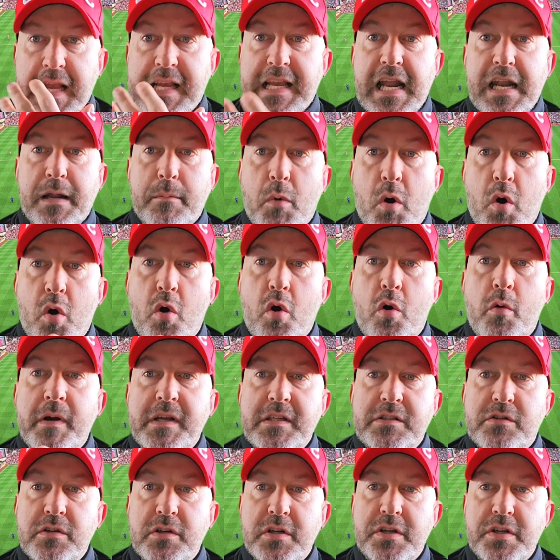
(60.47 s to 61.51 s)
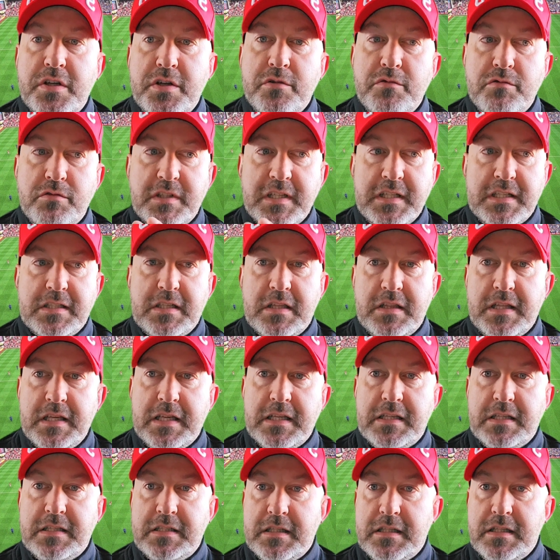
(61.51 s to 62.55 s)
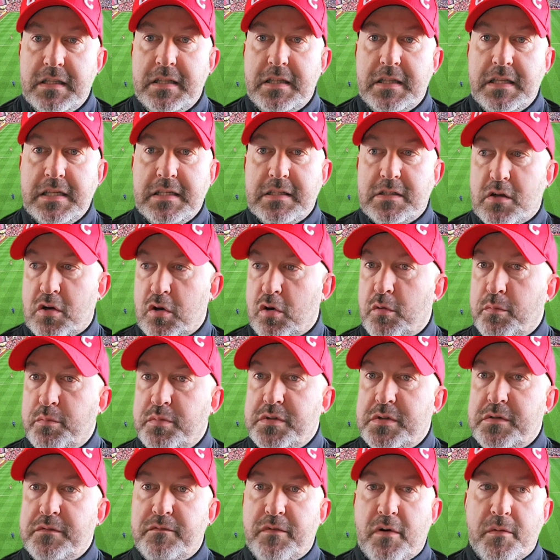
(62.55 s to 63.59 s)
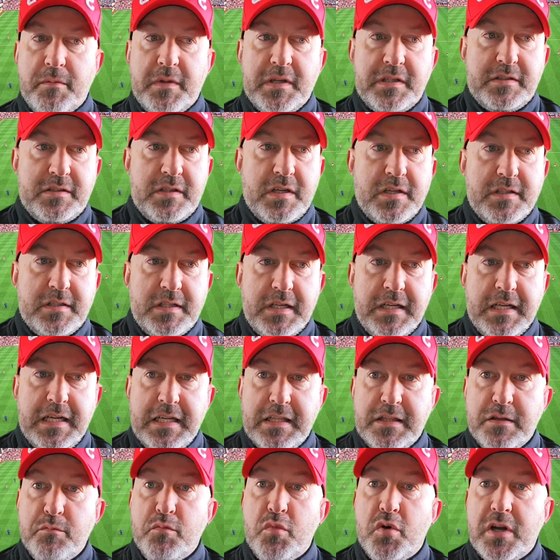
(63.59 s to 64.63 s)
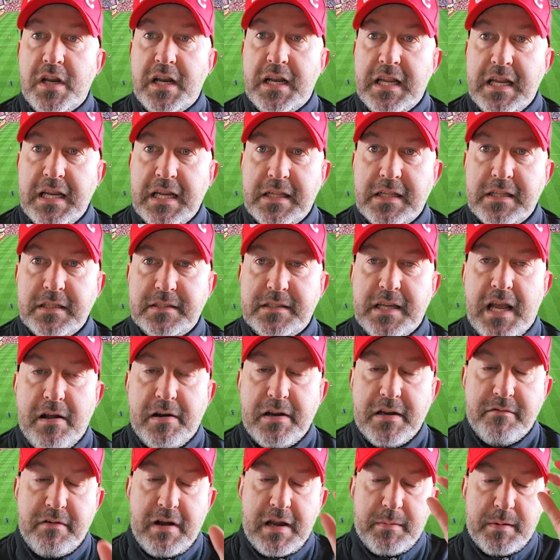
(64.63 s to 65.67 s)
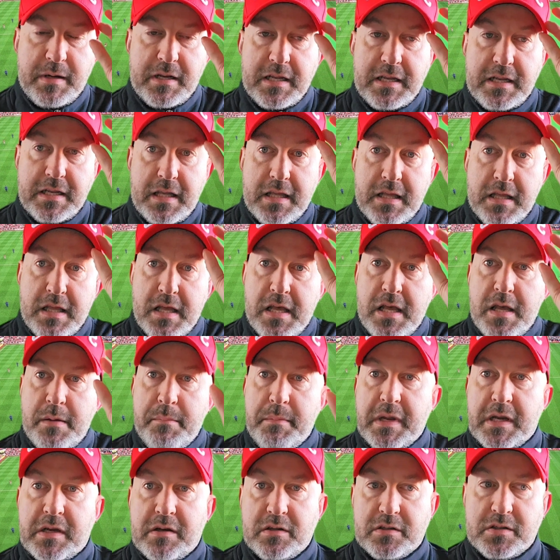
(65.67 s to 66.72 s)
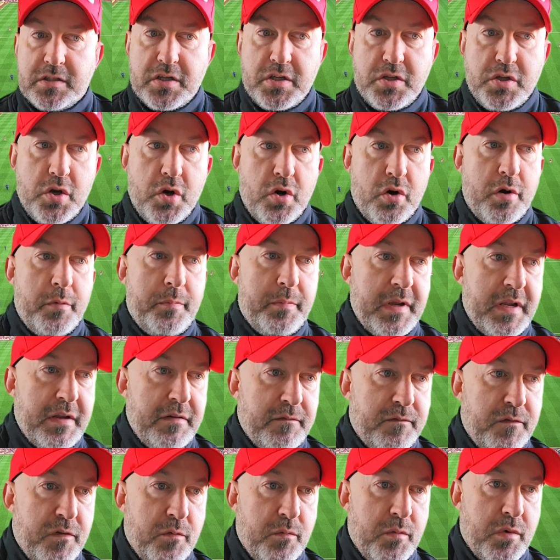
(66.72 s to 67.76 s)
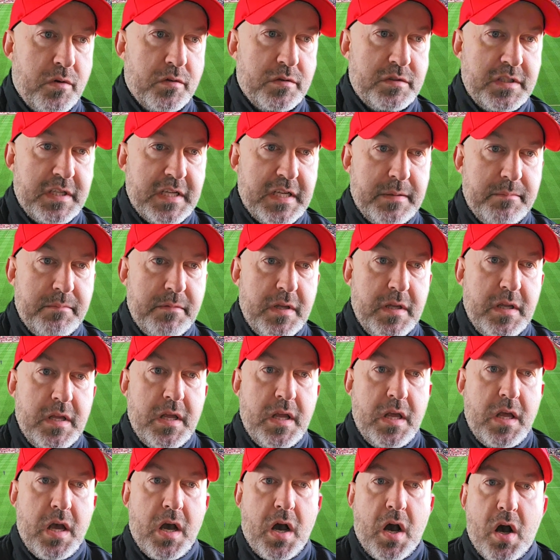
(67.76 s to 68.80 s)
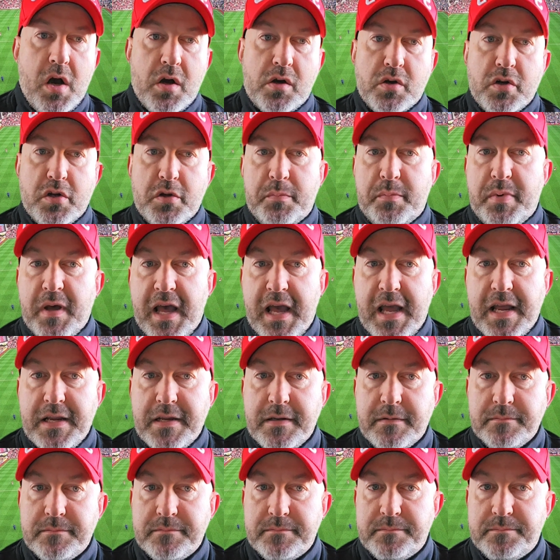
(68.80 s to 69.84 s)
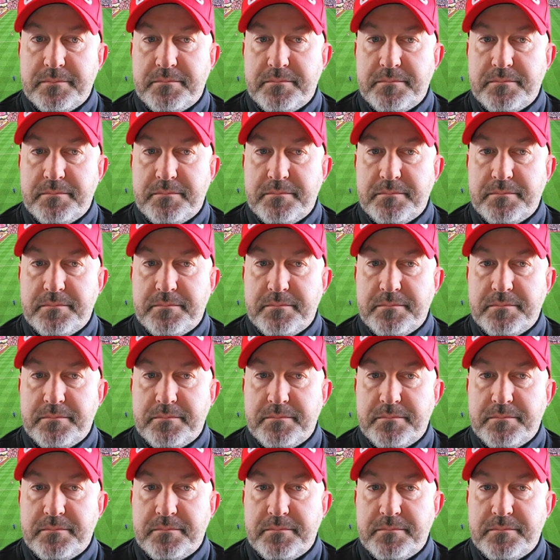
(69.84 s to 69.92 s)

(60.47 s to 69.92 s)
Again, I'm always going to use these clubs from this certain league, the Money League, the Saudi Arabia League, because a European football team are going to pay